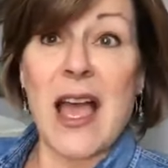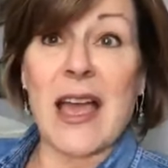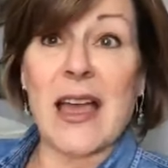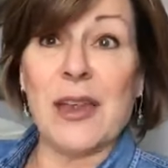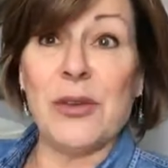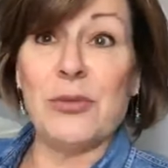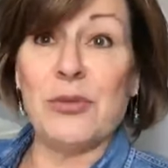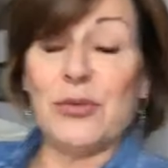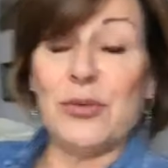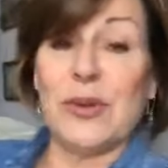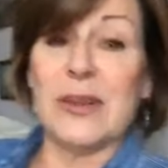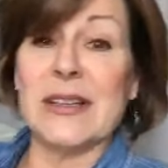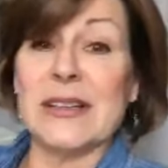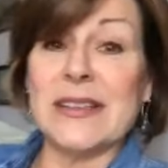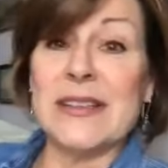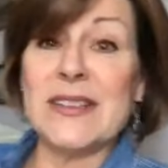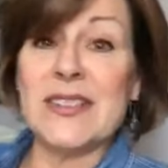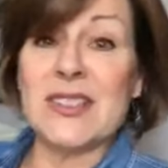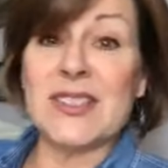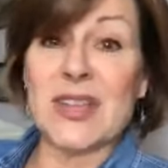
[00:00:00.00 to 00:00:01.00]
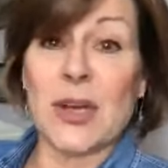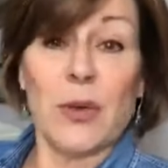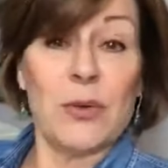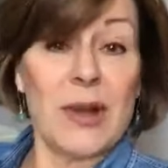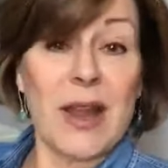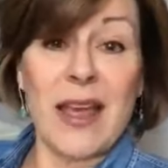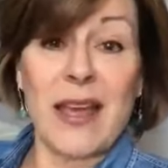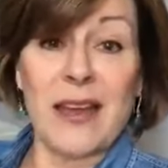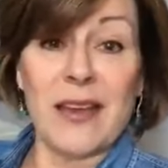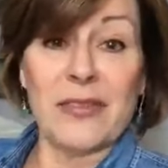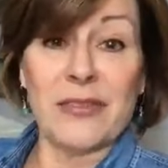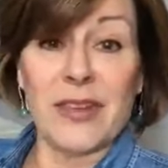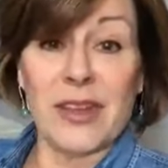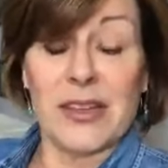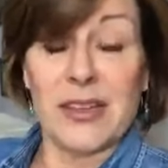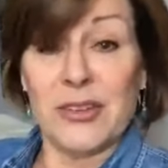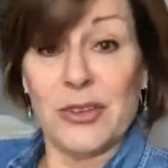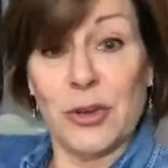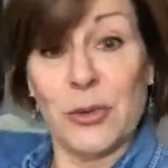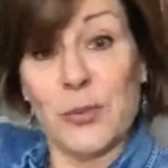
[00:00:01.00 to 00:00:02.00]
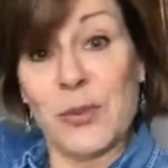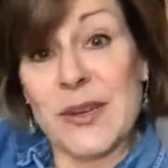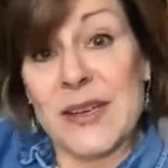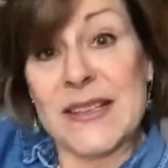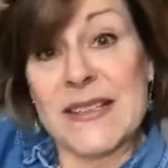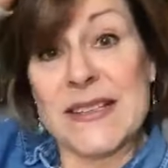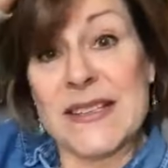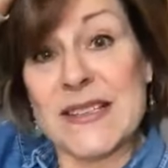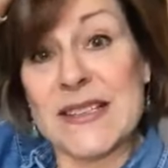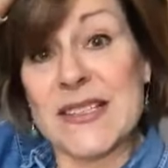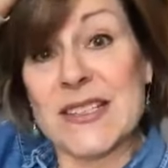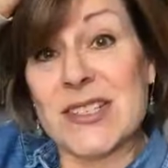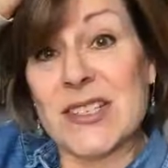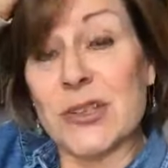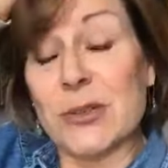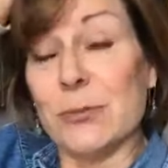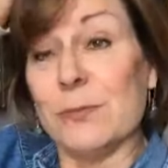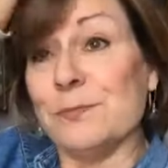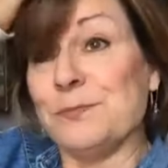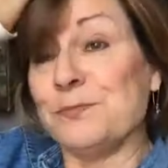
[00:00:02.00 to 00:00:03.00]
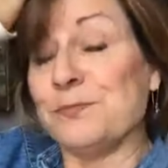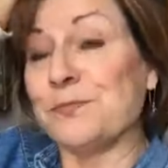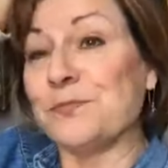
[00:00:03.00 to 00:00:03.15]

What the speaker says: I really don't have any new pieces to do.